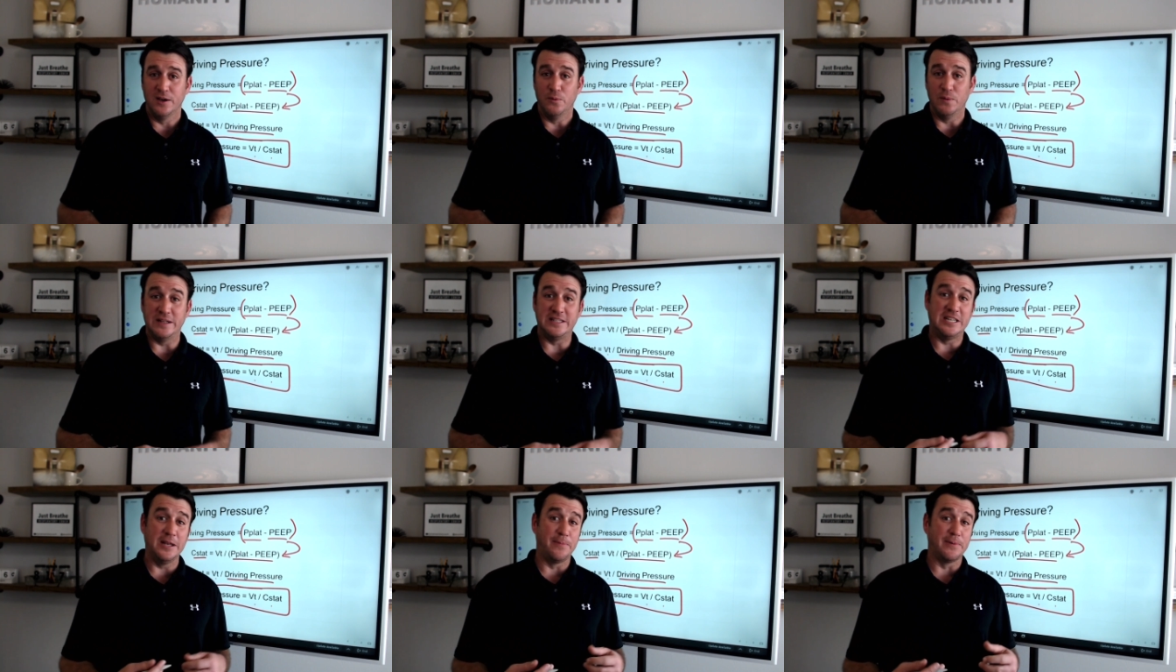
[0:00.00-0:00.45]

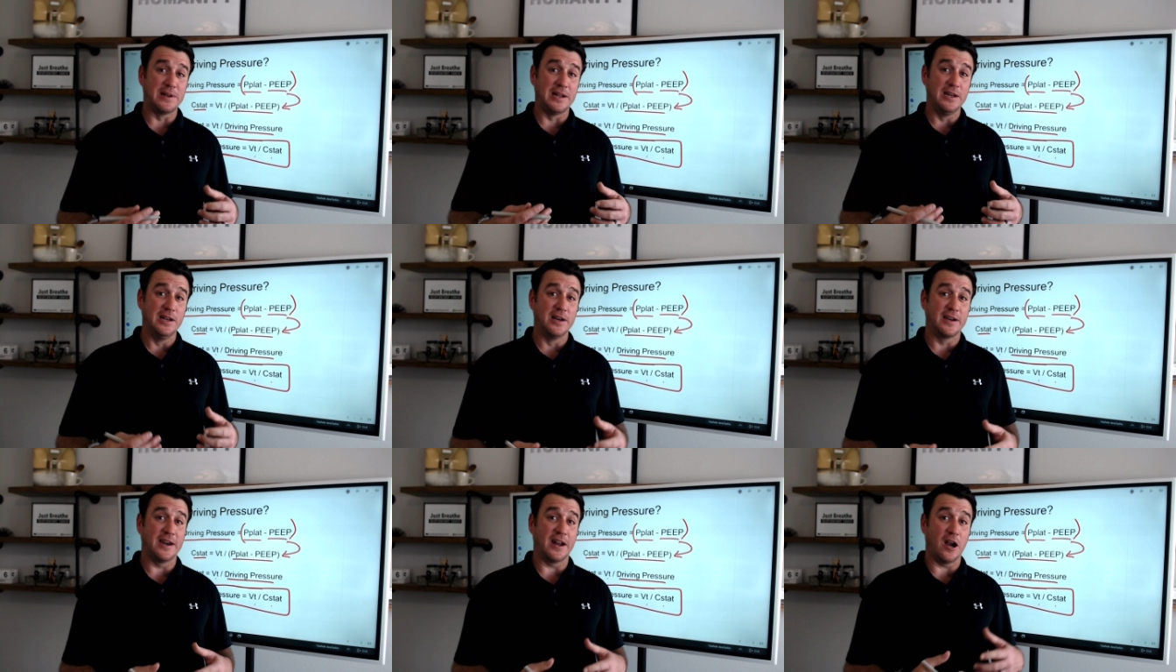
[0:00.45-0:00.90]
We
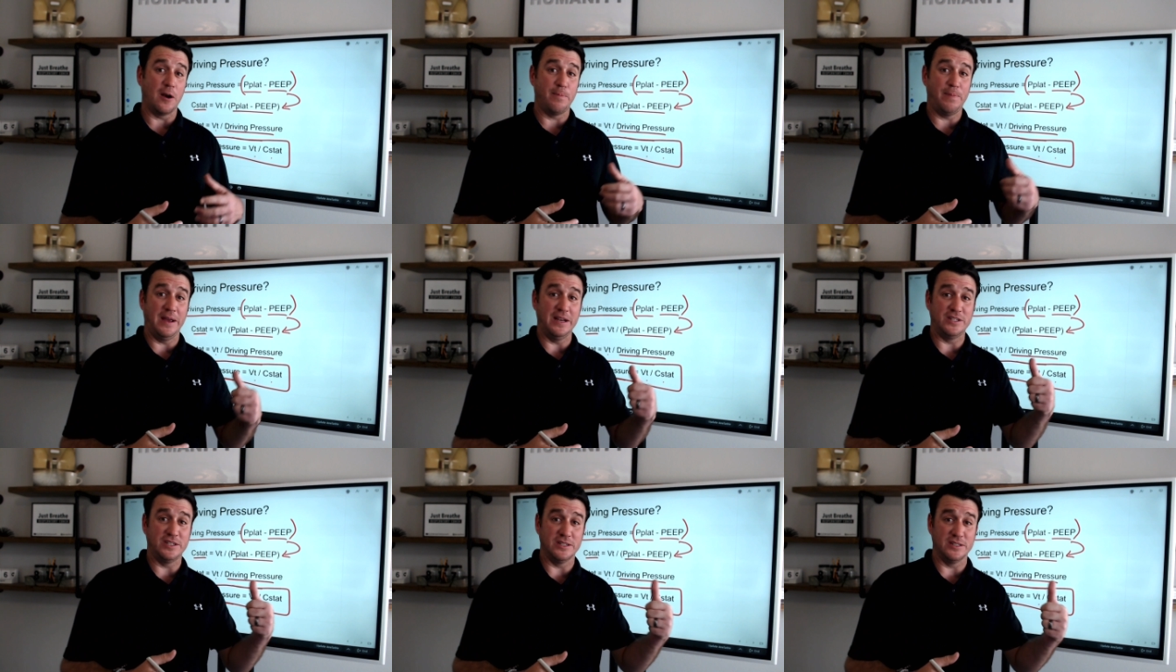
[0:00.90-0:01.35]
typically look at our
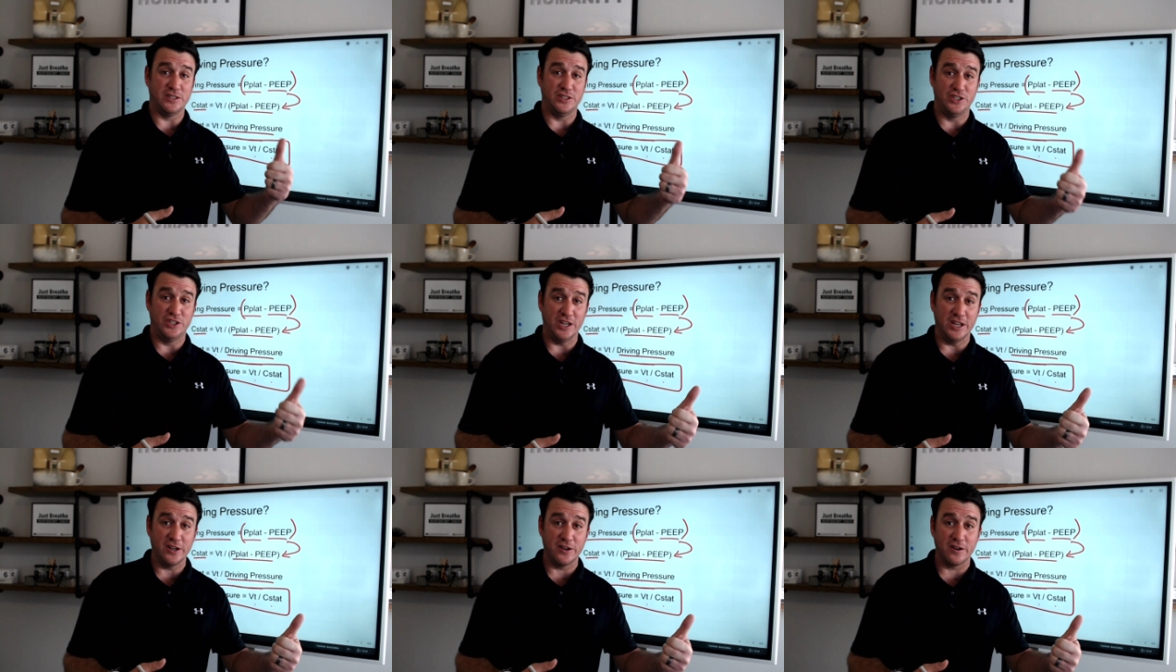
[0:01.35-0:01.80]

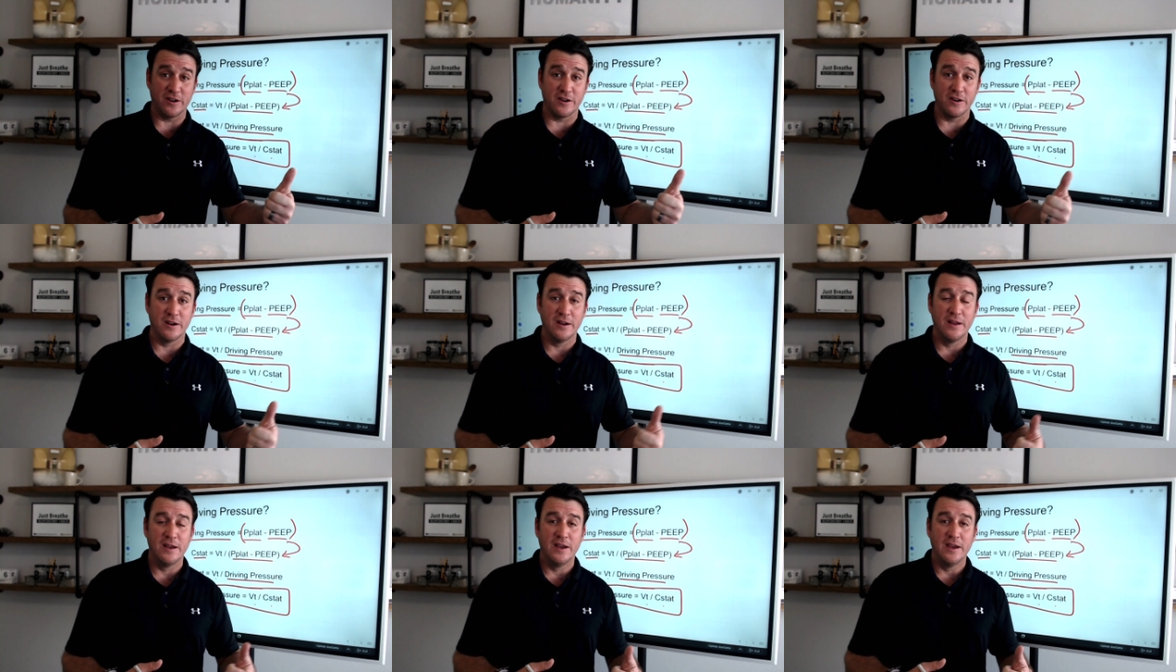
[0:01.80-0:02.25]
patient's
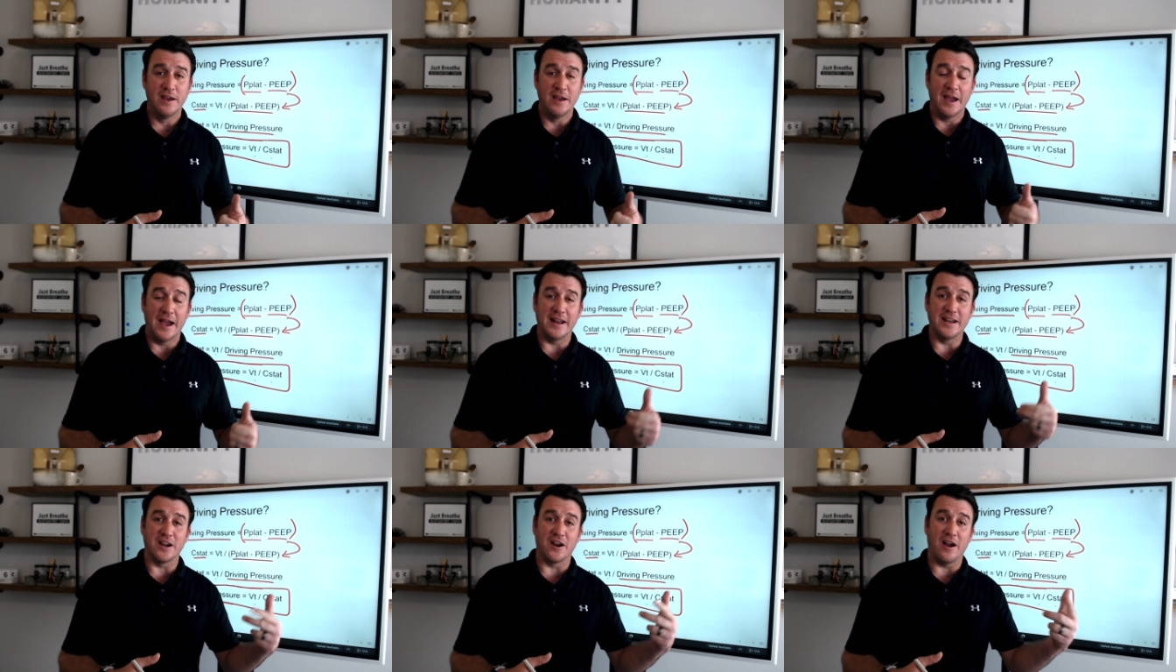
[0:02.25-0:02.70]
gender
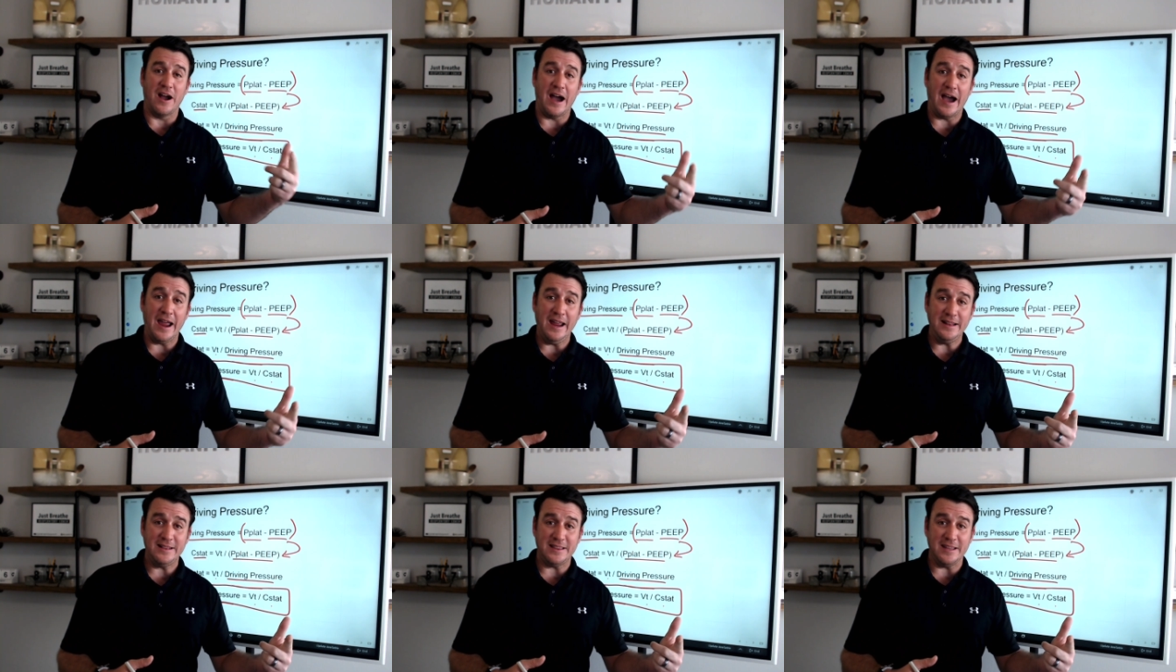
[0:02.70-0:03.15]
and their
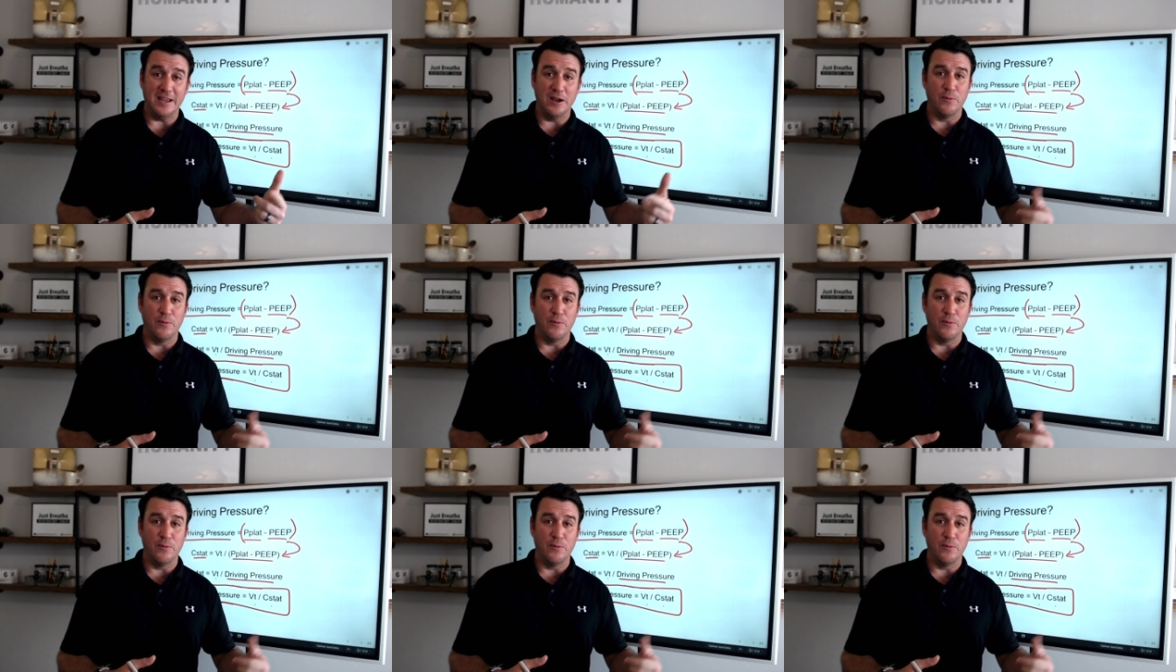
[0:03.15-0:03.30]
height,